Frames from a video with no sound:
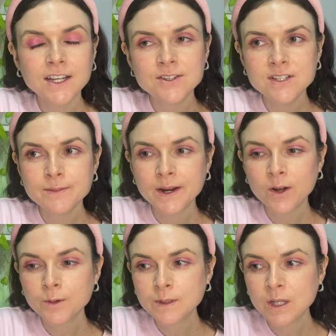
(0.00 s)
I use them at
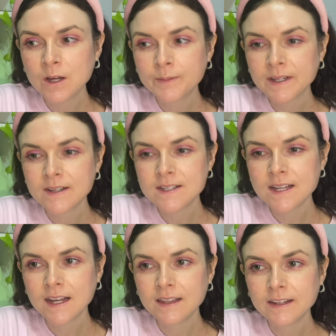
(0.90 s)
home a lot because
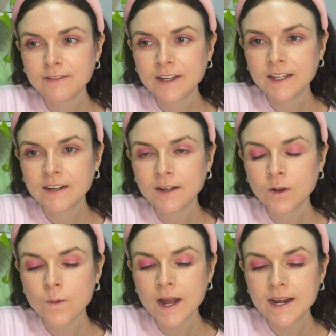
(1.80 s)
I live in
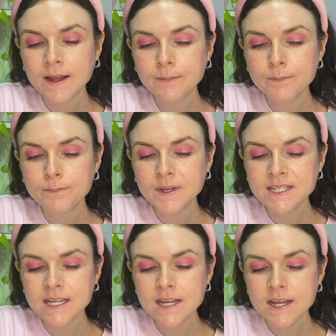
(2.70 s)
quite a
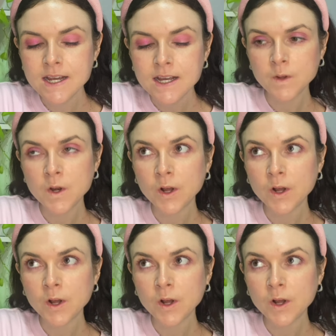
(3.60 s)
busy unit